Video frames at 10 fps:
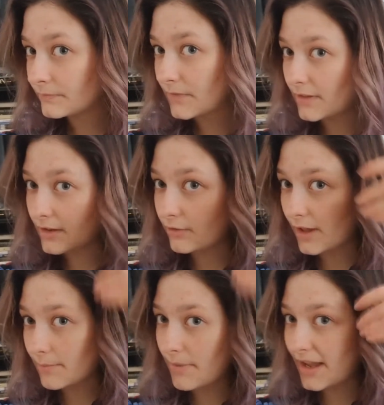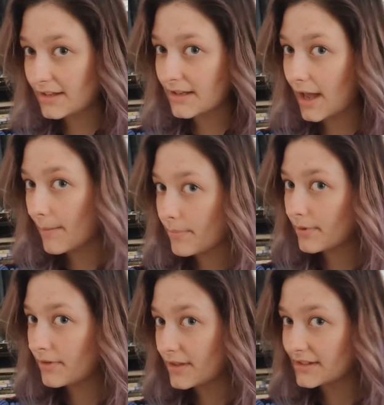then you like paint up
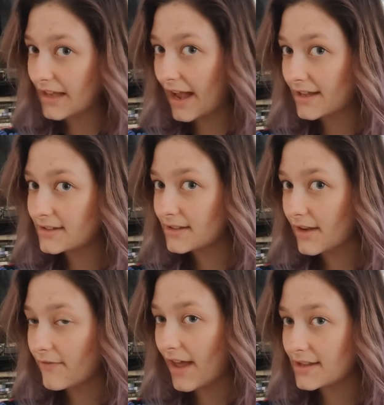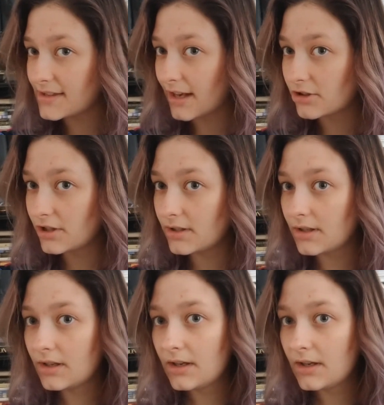the sides of that section,